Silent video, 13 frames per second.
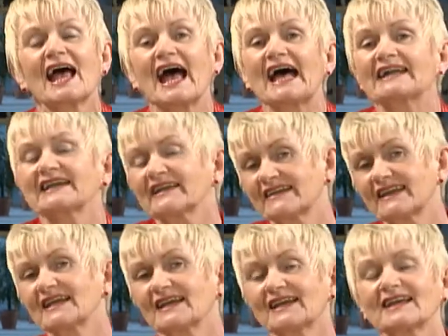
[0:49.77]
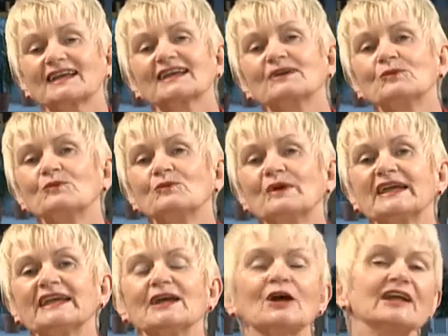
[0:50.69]
And I think
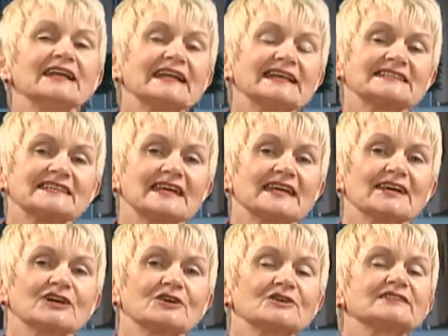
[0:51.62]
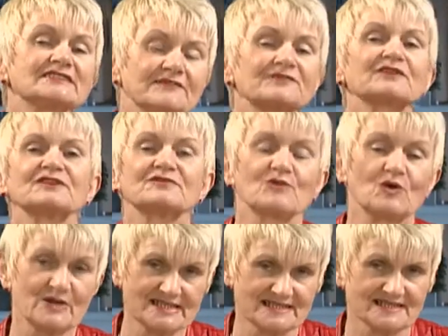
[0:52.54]
we need to hear different
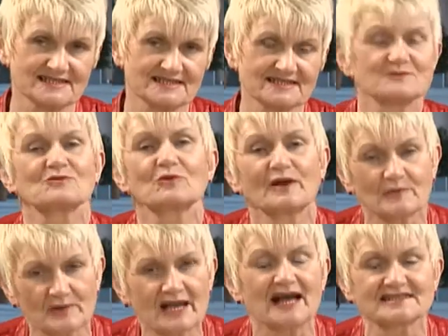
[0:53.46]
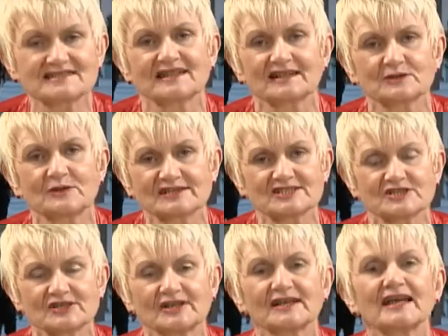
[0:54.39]
voices when we ask that
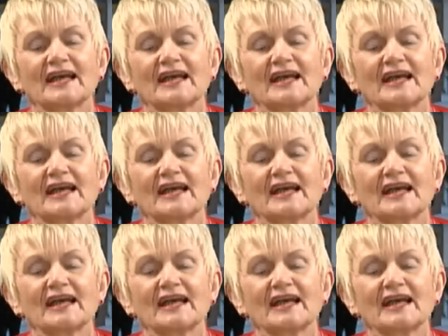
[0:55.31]
question.